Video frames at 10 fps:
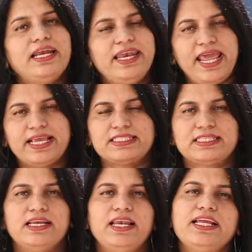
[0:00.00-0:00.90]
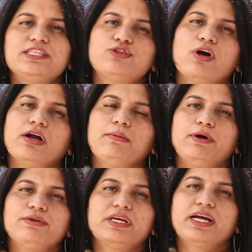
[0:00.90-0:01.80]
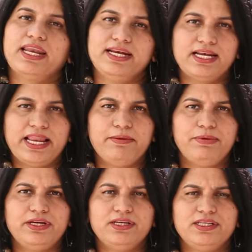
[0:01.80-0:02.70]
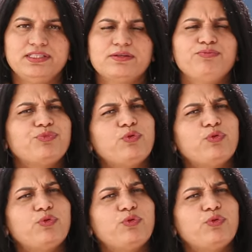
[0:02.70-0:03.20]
Next, let us talk about the current liabilities.